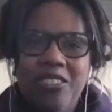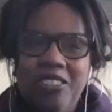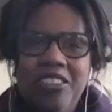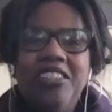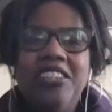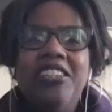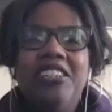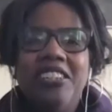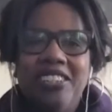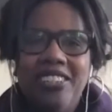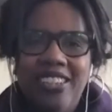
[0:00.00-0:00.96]

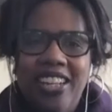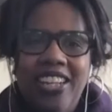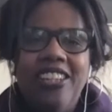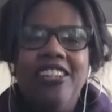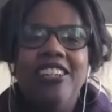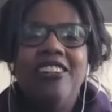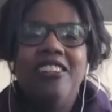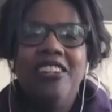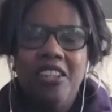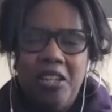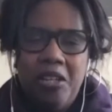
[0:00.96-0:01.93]
moments. Like, you
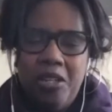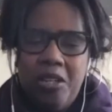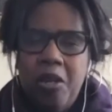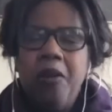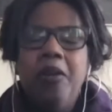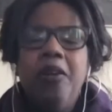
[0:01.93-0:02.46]
know?